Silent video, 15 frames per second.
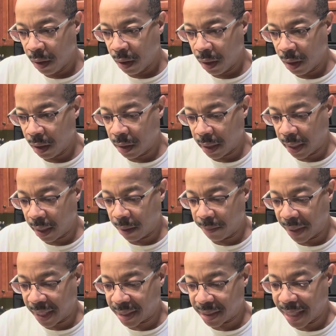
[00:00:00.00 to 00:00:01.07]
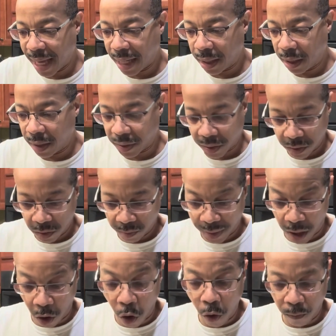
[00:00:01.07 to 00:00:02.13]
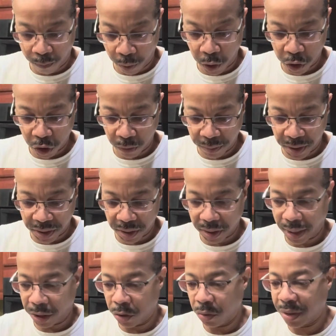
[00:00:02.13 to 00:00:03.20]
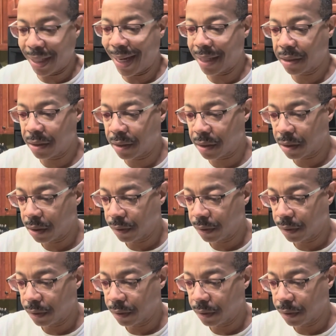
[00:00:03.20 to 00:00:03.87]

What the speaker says: And then my side hustle, my own personal business, I do taxes,